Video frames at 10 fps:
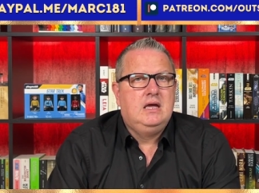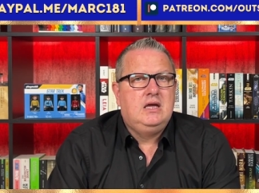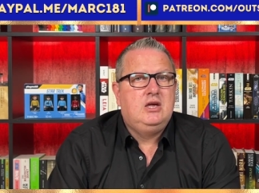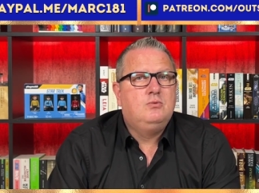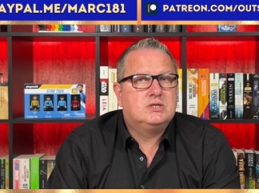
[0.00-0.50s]

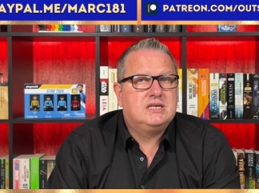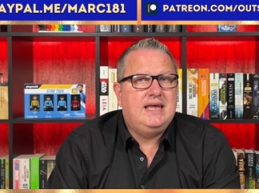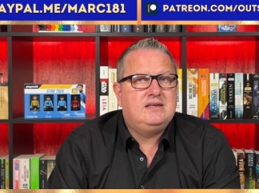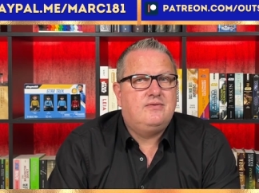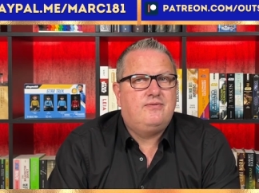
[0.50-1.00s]
He was
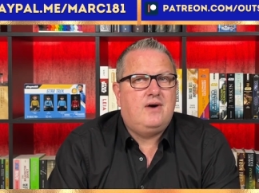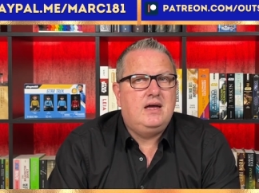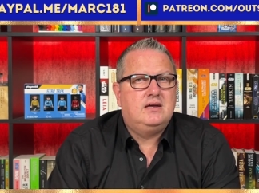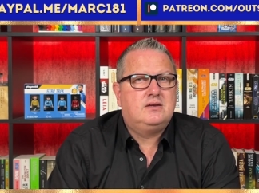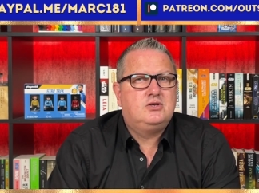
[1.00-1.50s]
later
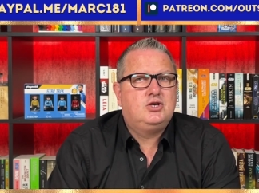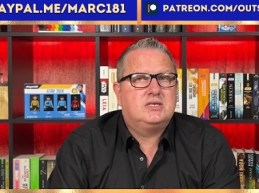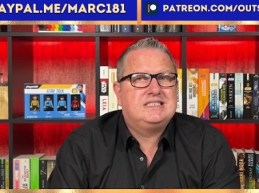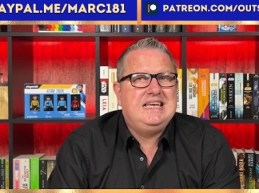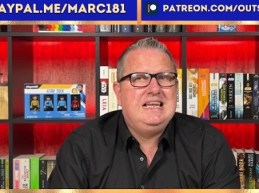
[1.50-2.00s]
fired
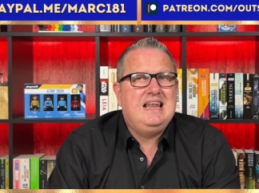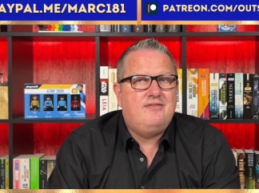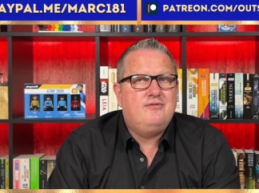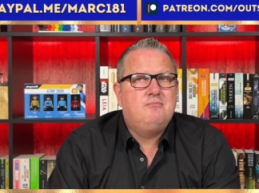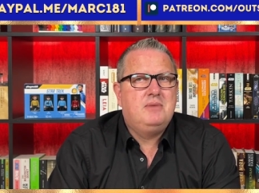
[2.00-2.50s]
just
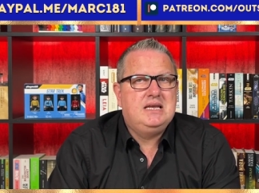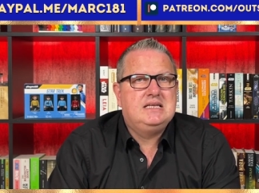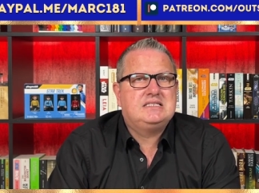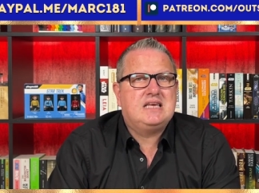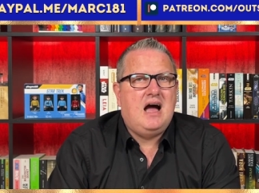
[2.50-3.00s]
11
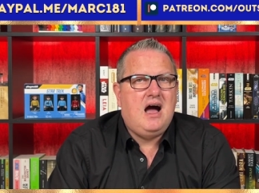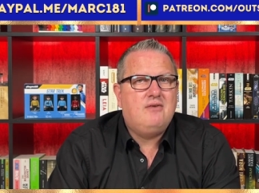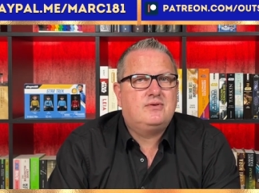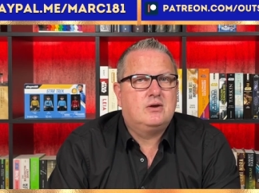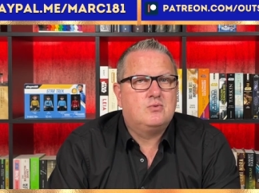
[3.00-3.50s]
minutes
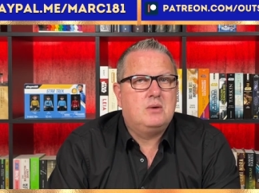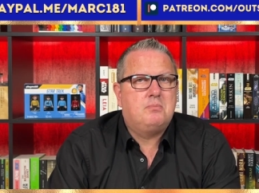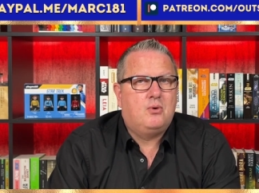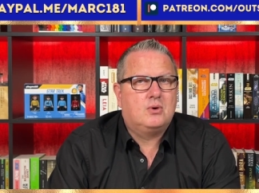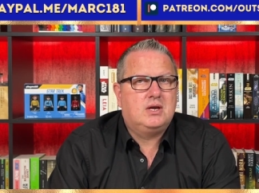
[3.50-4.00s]
after
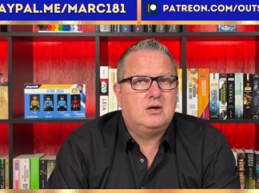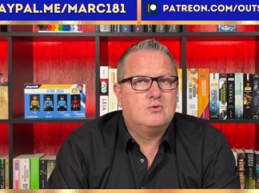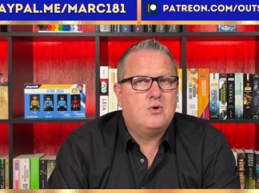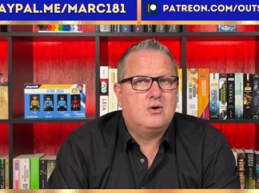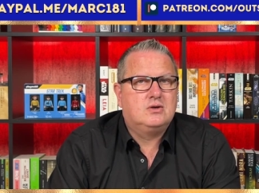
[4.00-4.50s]
reporting a
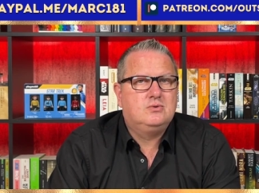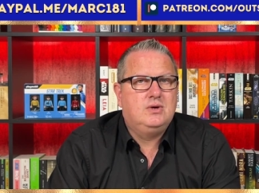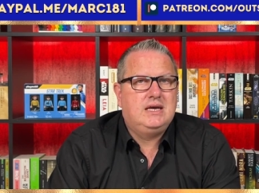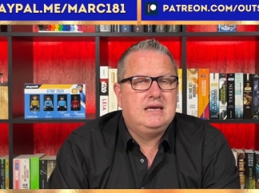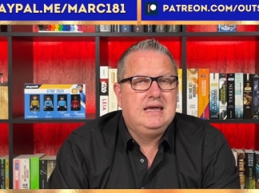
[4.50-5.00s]

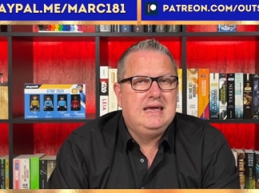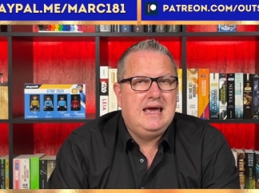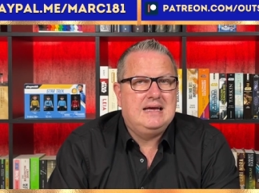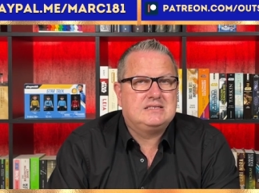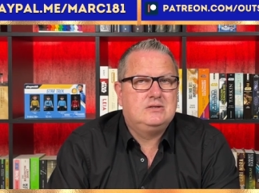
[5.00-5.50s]
wrongdoing,
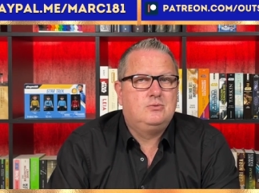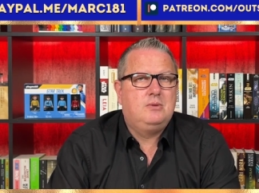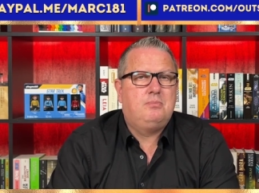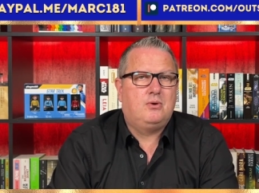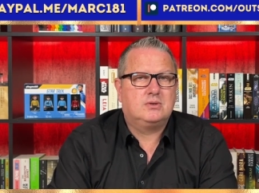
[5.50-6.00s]
as the
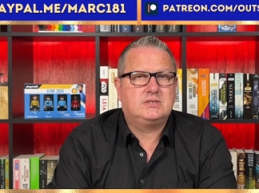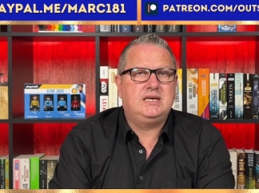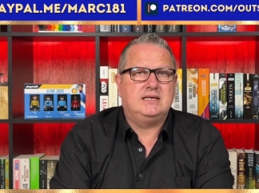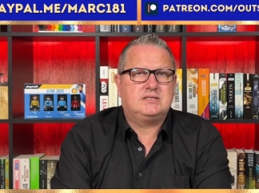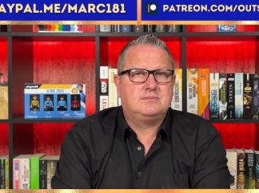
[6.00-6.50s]
report
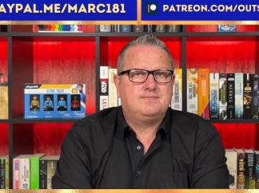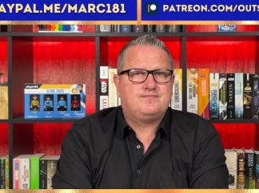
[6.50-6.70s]
says.